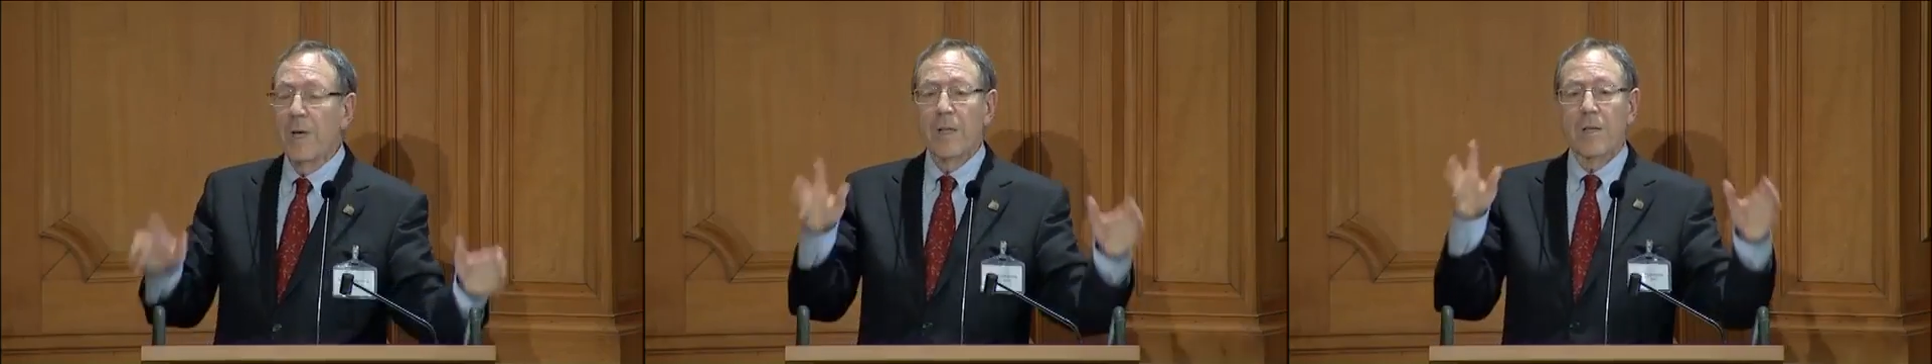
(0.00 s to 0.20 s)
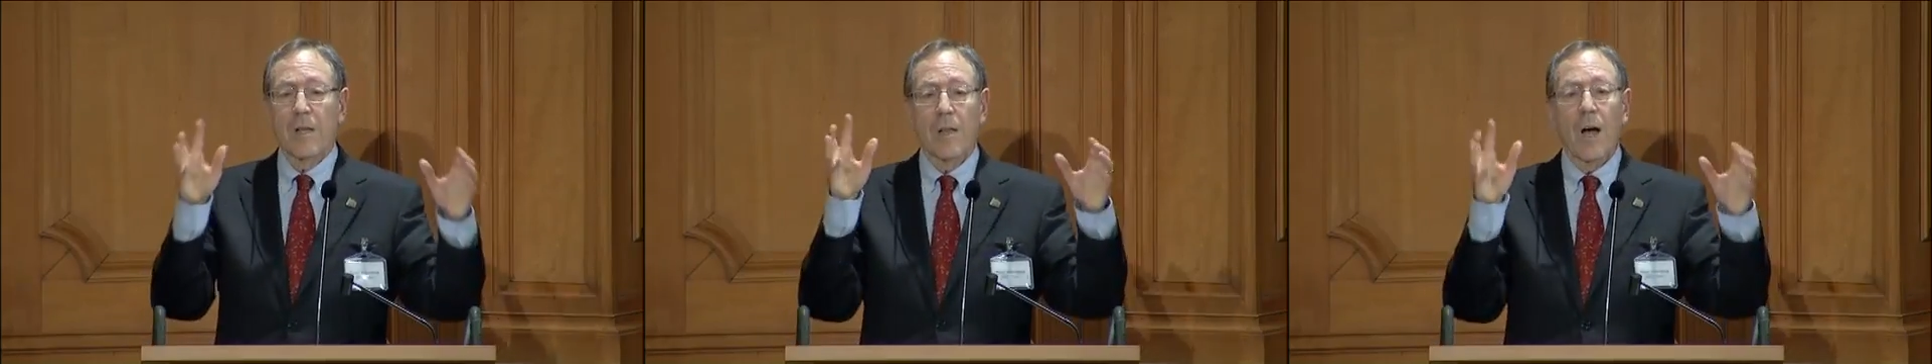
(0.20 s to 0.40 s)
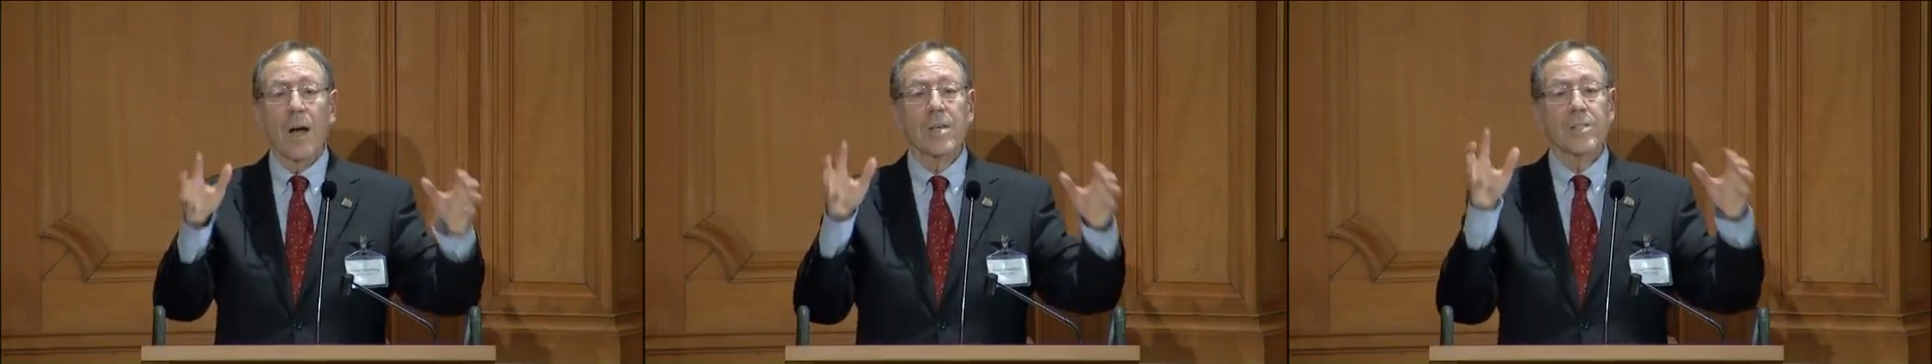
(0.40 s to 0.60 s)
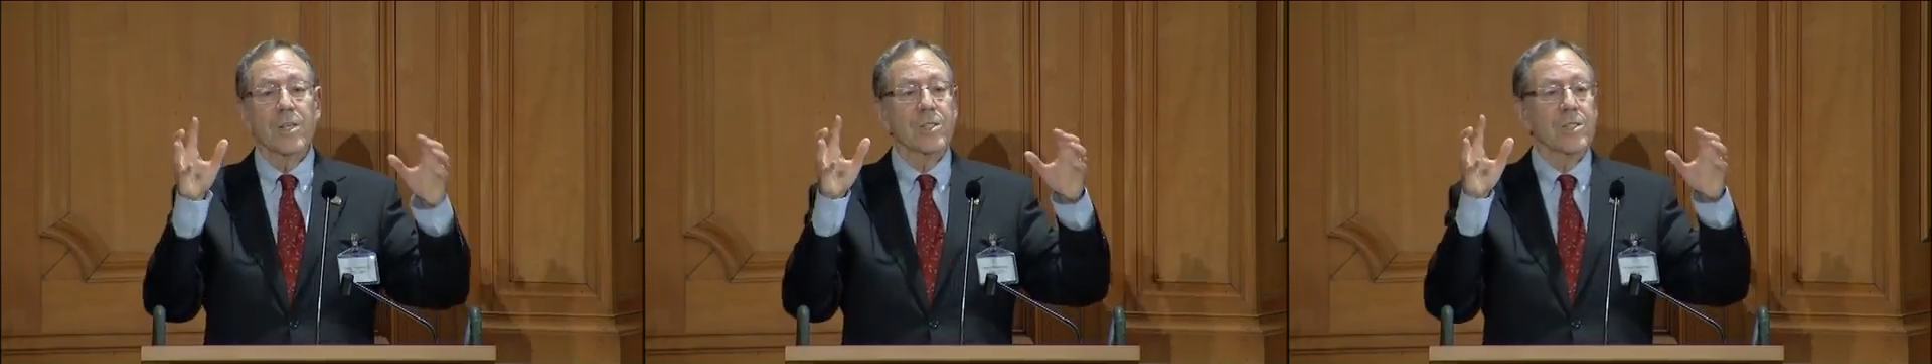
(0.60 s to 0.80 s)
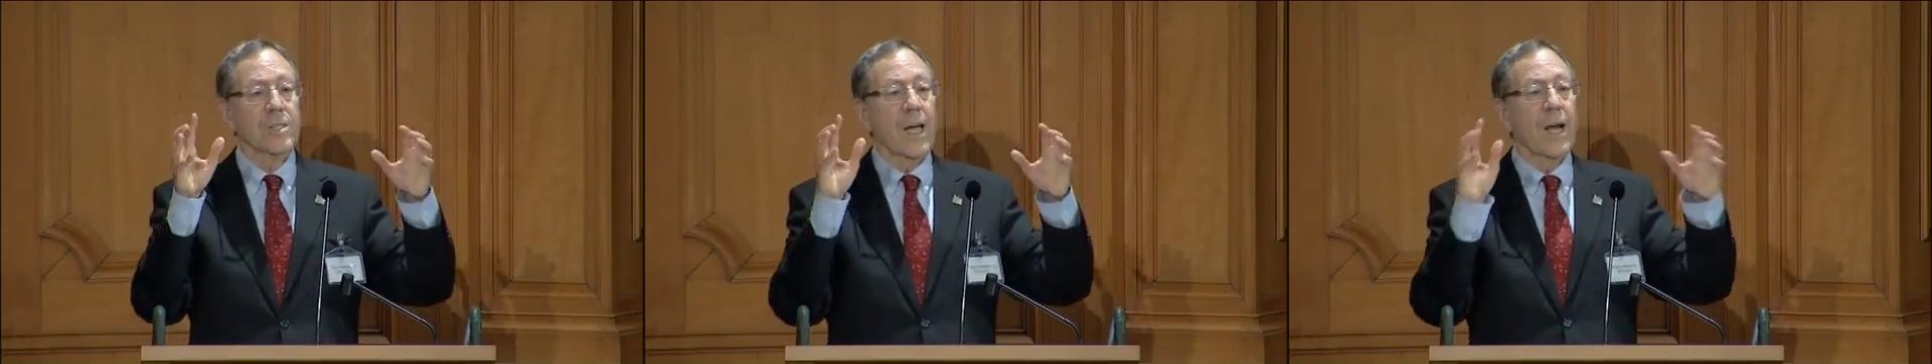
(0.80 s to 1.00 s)
the
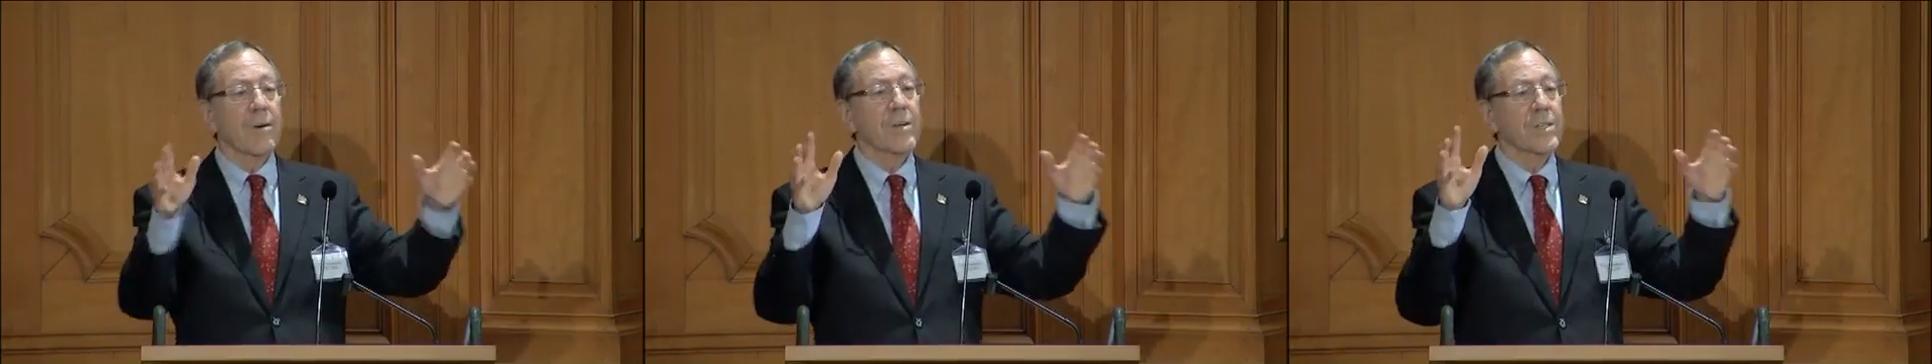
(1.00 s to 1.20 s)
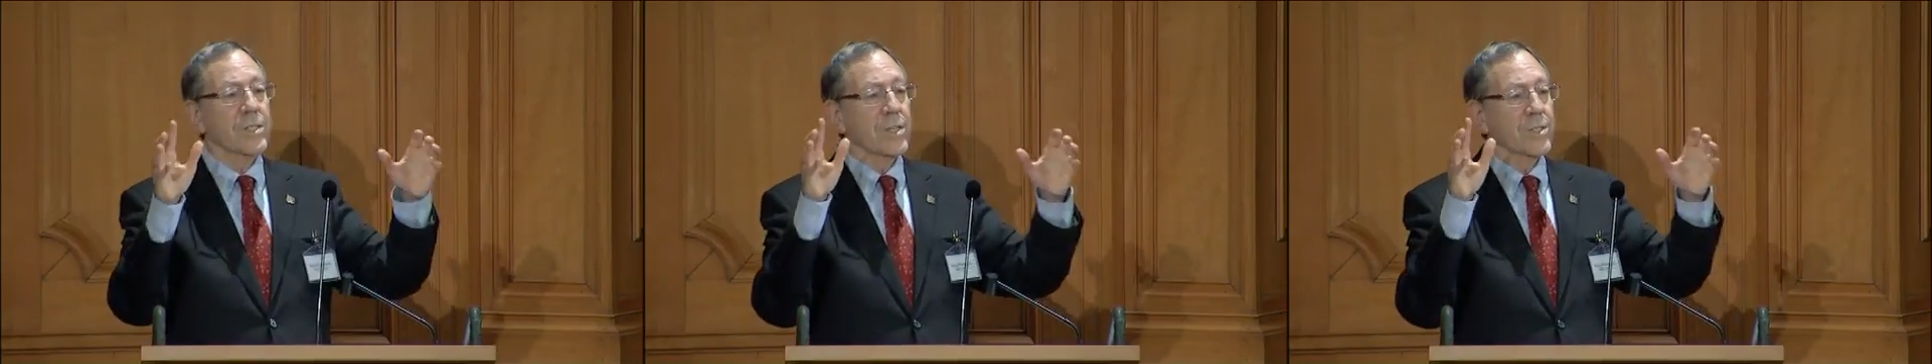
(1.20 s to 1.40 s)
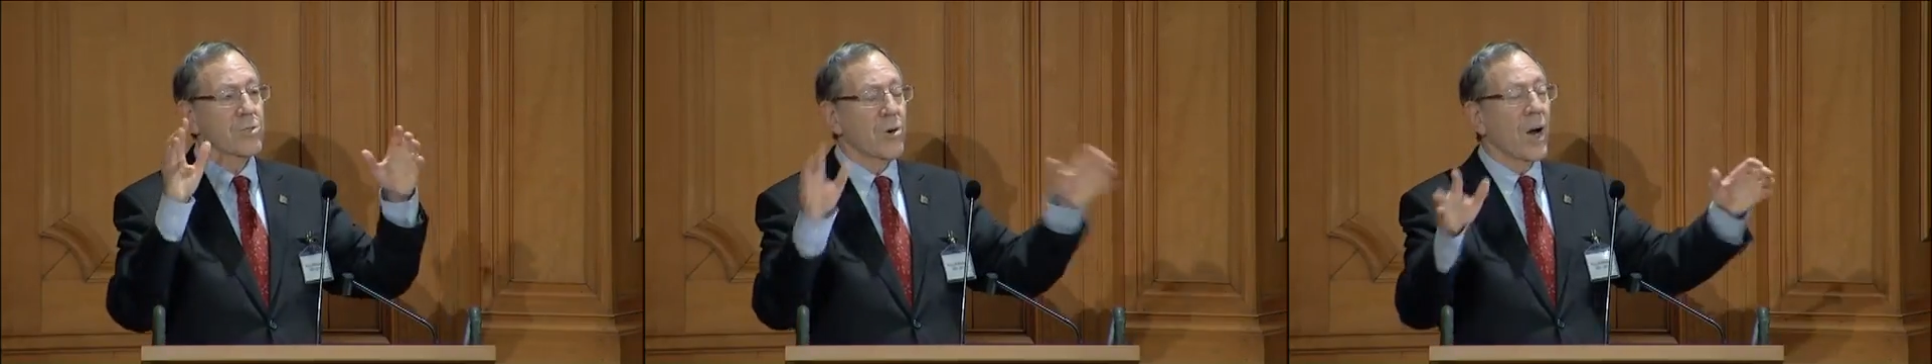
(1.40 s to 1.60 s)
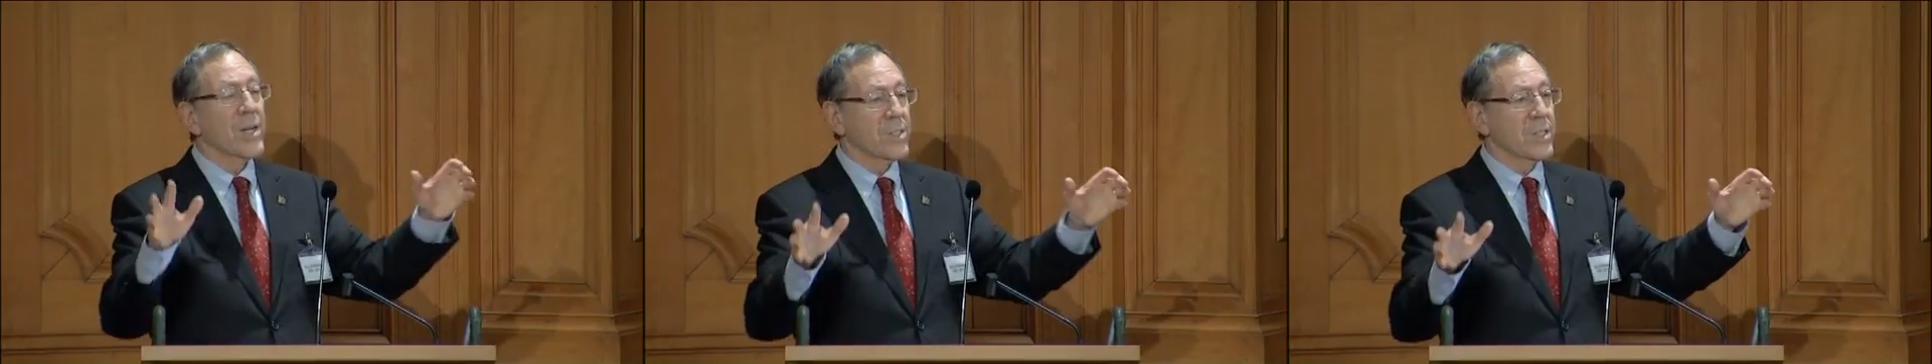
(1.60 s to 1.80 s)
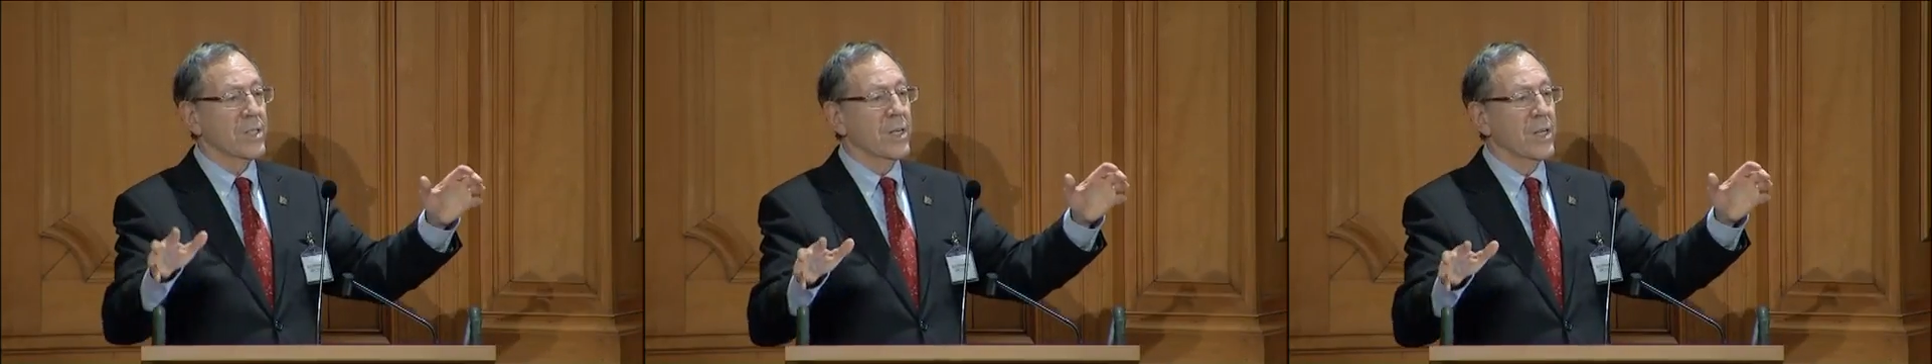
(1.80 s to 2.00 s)
largest terrorist
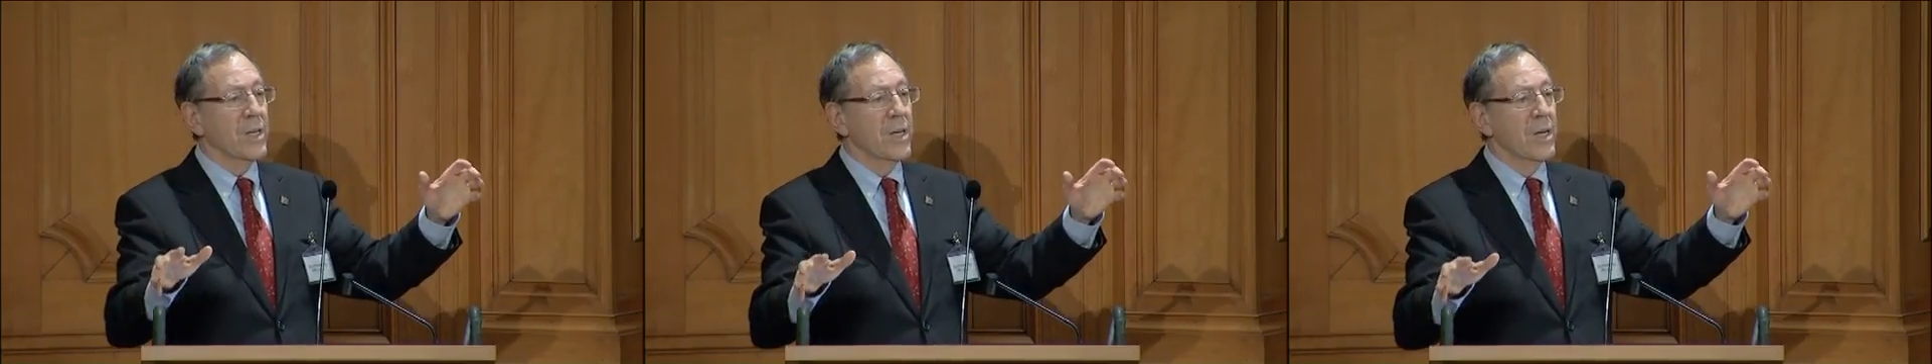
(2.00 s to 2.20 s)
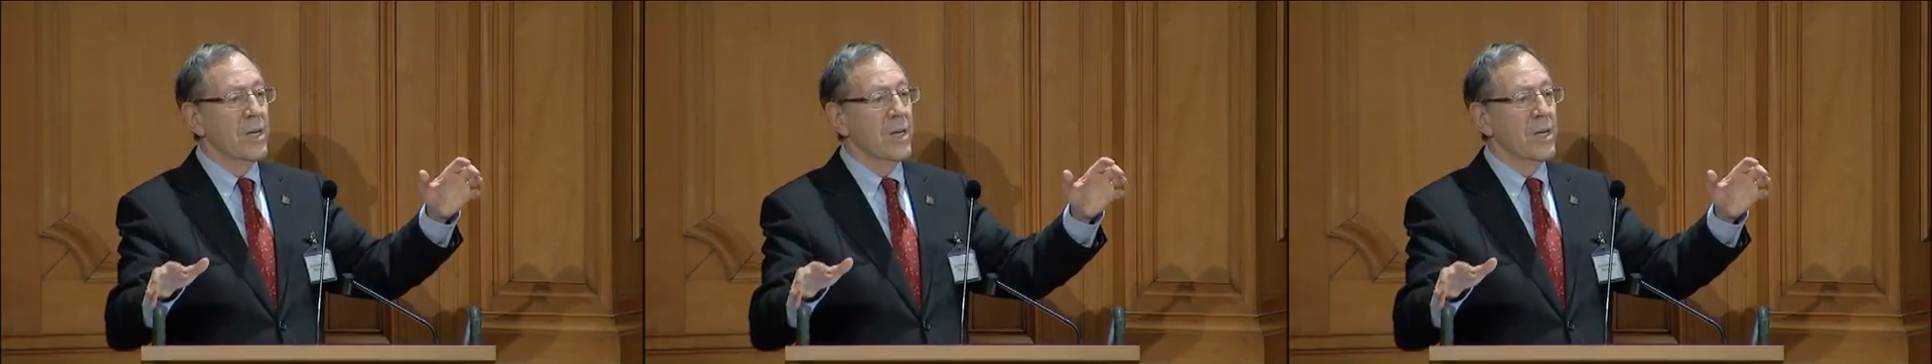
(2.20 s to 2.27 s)
atrocity